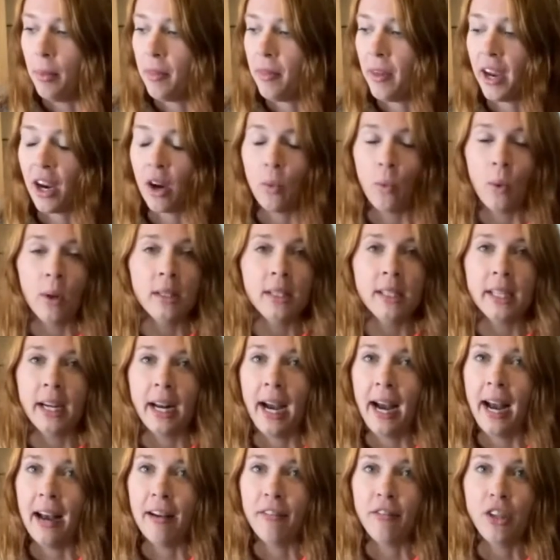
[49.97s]
They are ones that
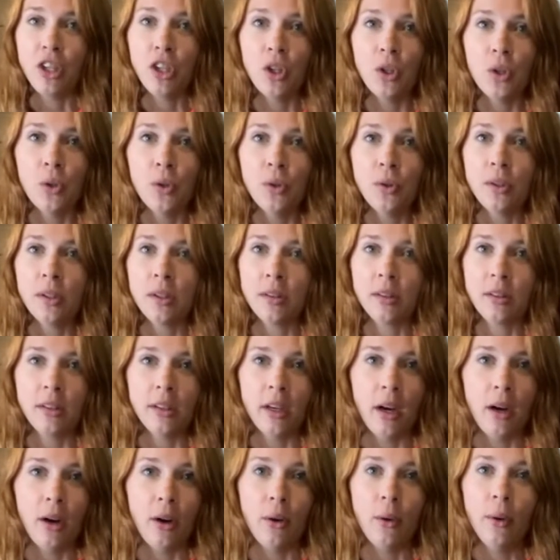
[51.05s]
I have used,
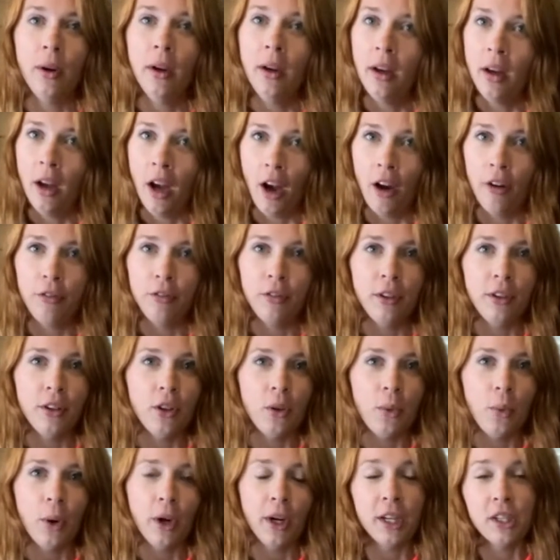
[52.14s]
so hopefully
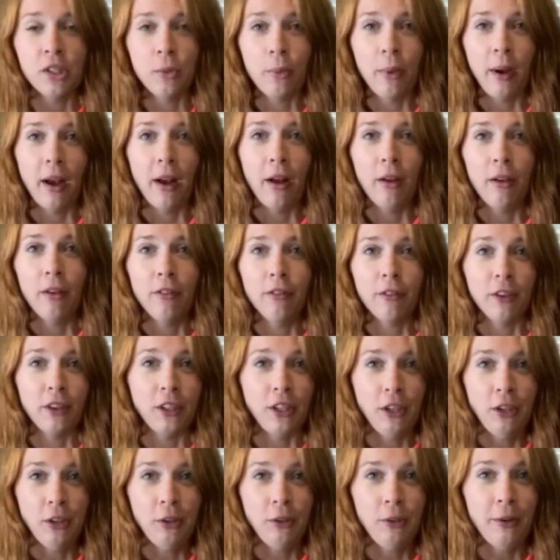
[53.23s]
they'll work as well for
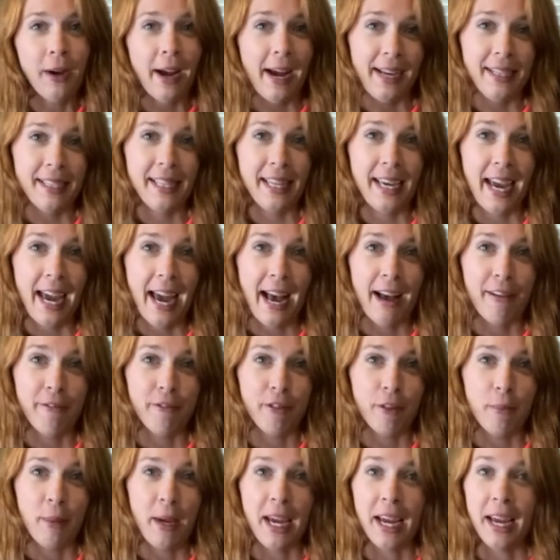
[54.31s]
you as they have
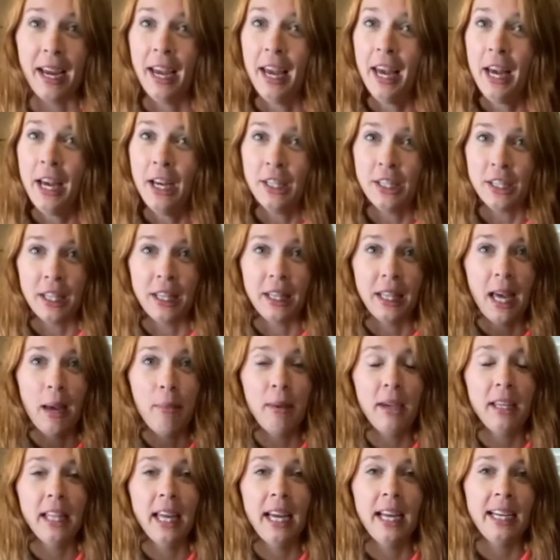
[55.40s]
for me. So let
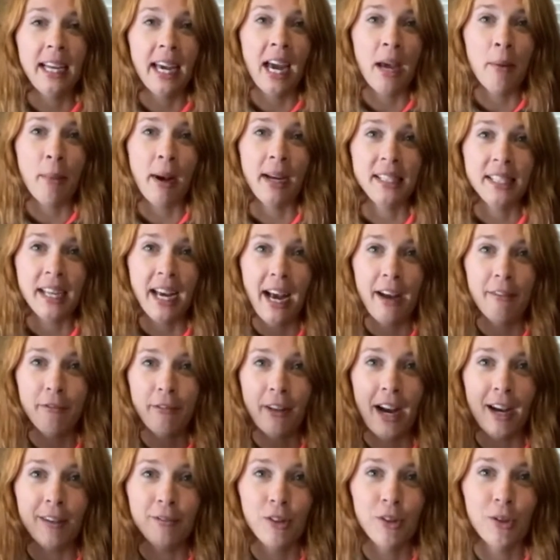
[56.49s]
me lay down my top
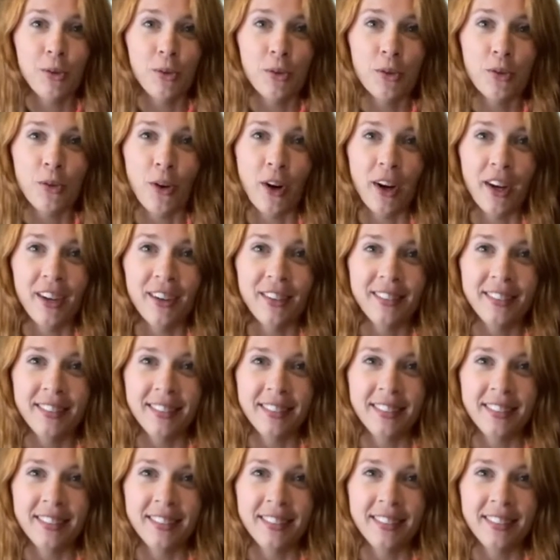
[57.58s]
5 tools for you.